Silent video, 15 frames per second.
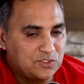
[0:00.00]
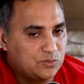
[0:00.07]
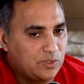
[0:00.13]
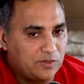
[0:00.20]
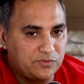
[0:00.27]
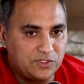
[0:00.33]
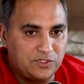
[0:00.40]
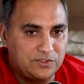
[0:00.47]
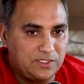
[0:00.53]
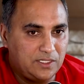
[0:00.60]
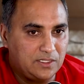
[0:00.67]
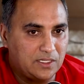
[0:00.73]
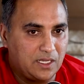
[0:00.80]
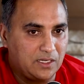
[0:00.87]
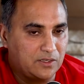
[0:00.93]
I was 12,
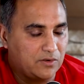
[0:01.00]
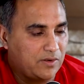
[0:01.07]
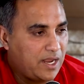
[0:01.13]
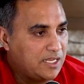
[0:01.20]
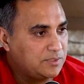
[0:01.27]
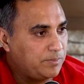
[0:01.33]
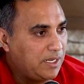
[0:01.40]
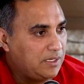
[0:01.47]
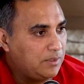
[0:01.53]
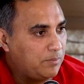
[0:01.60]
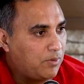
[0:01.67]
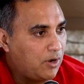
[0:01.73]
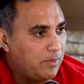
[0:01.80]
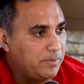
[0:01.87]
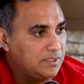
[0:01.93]
13, cutting grass,
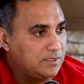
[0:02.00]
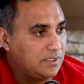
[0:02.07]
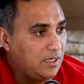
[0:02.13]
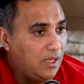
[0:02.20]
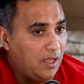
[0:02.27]
painting apartments.